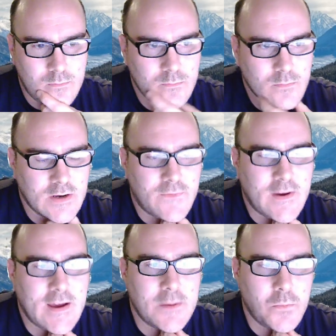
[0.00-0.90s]
But if I
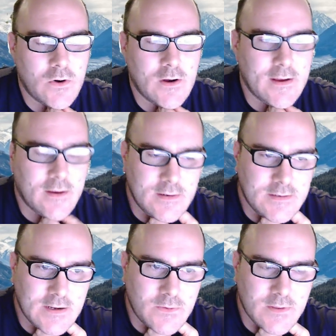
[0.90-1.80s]
had more eye
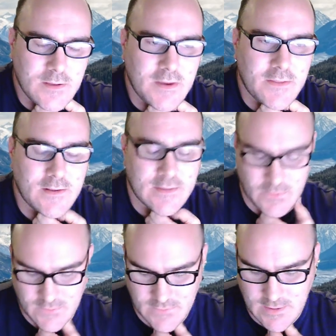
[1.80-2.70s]
contact with him, I think that
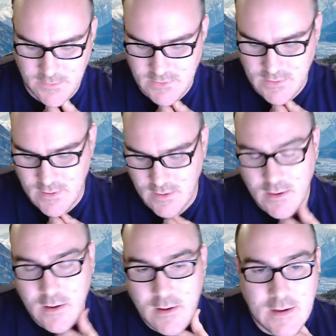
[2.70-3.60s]
would have helped.
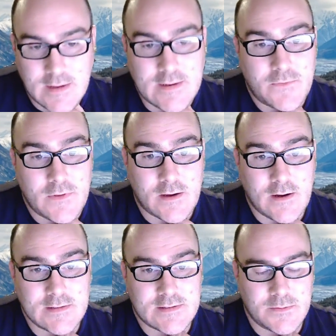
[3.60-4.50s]
And definitely
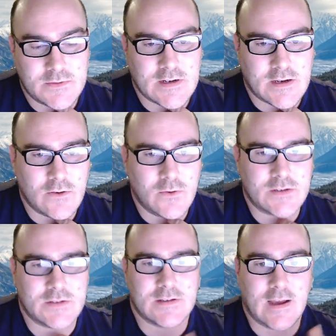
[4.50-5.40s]
concept checking
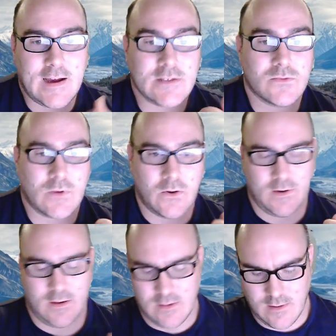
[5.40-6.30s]
questions as we're
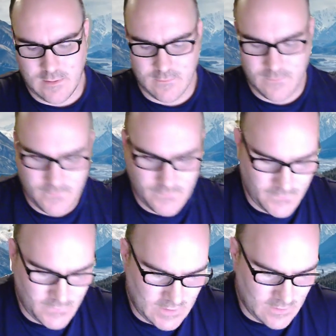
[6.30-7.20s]
going along.
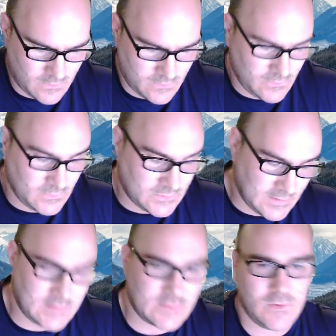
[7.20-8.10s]
You know, who said this?